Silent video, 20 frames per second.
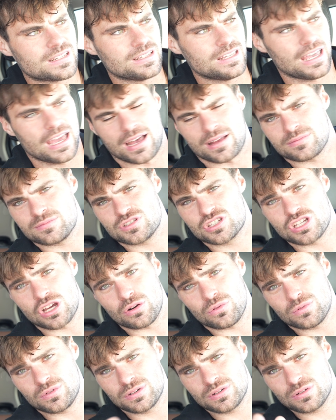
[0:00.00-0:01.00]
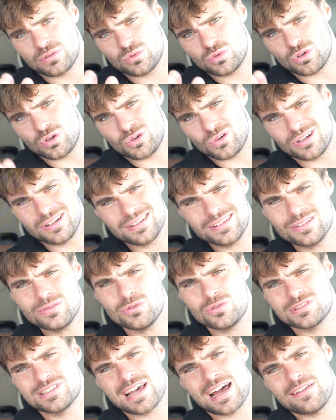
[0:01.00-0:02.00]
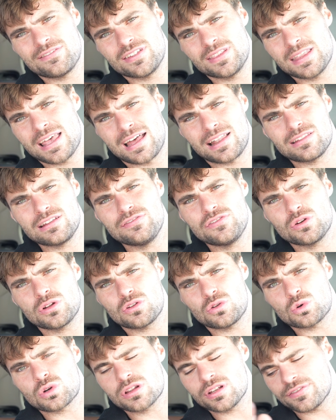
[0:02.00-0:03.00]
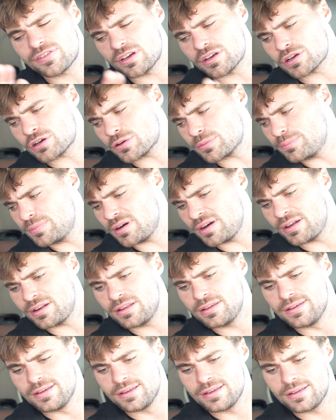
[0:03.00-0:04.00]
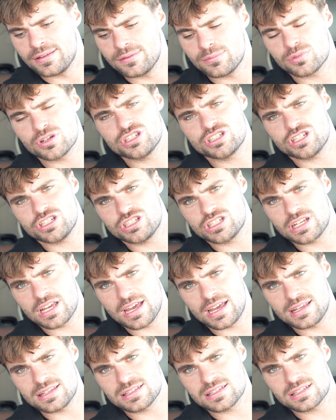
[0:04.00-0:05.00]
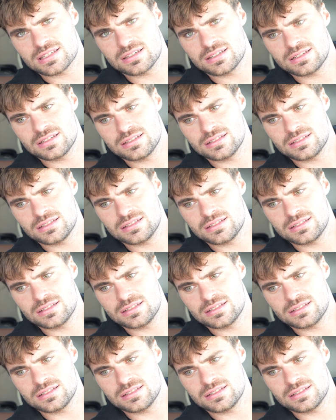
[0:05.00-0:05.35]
Yeah, so we'll dive in that. Leave you on a little cliffhanger. But appreciate you guys.